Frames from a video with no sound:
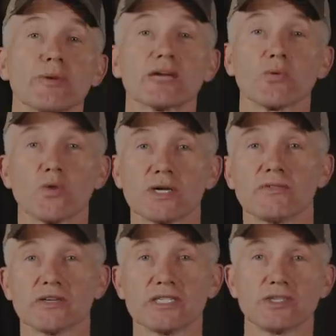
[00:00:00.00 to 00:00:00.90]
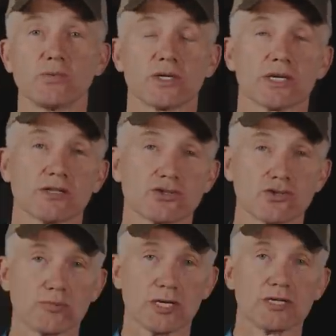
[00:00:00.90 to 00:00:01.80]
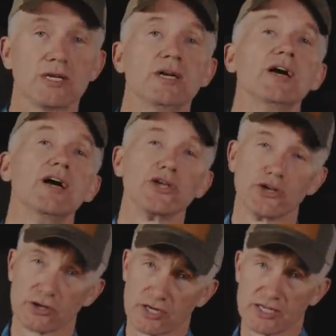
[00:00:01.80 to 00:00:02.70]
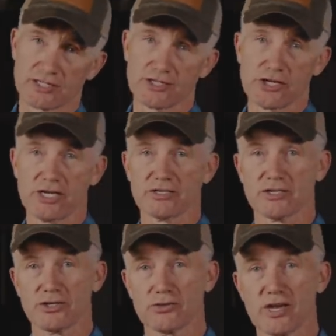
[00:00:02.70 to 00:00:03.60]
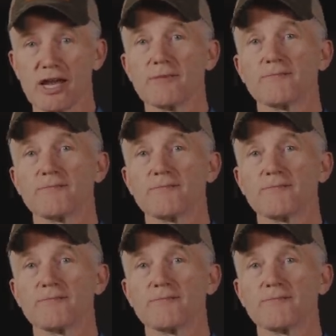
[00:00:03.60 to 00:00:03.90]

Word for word: no matter what device you wanna consume on, you're gonna get the chance to do that.